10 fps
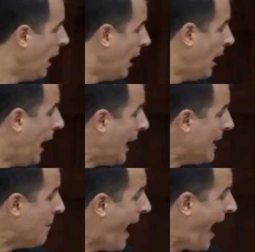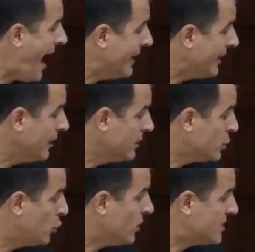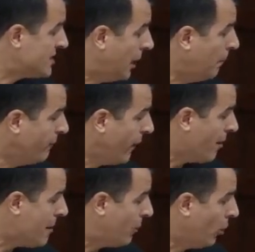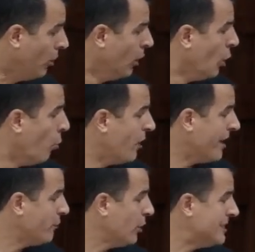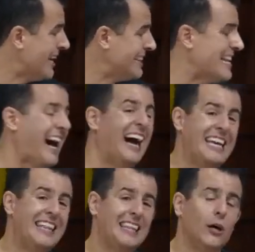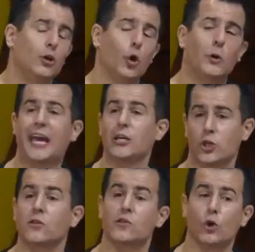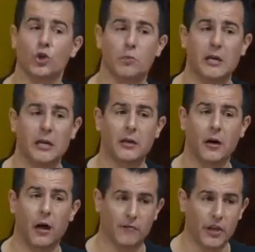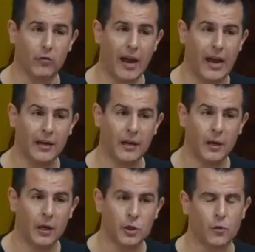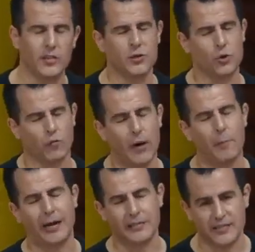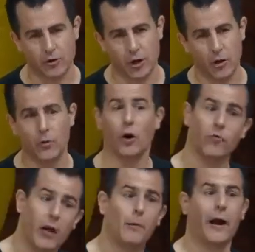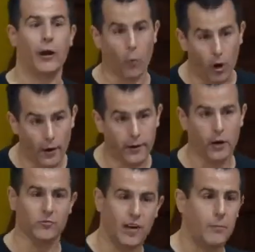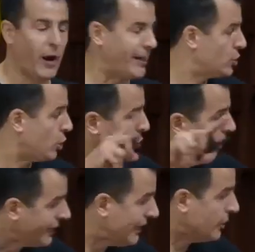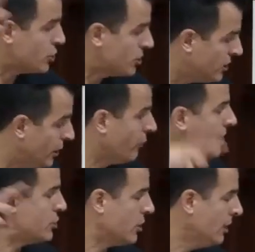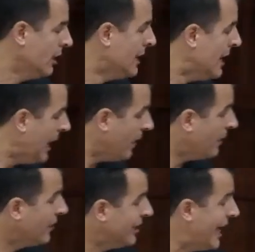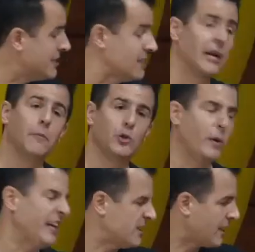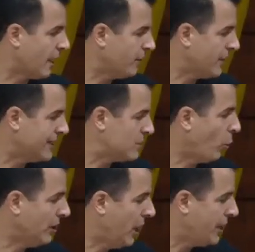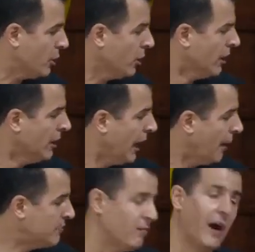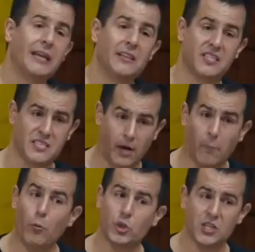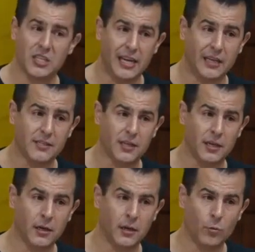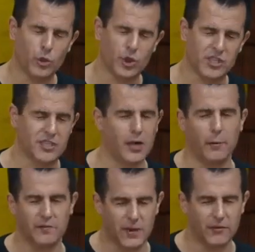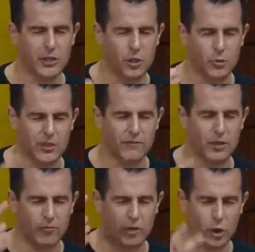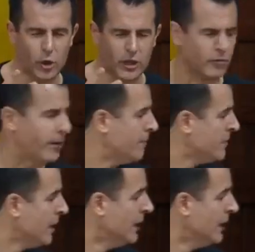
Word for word: Uh, I am adding to the sum variable whatever is at the ith location, so to speak, of the array. So this is array bracket 0, array bracket 1, array bracket 2 on each iteration. And then the last thing I'm doing is kind of a nice one-liner. I'm dividing the sum, which is an int, which is the sum of 72, 73, 33,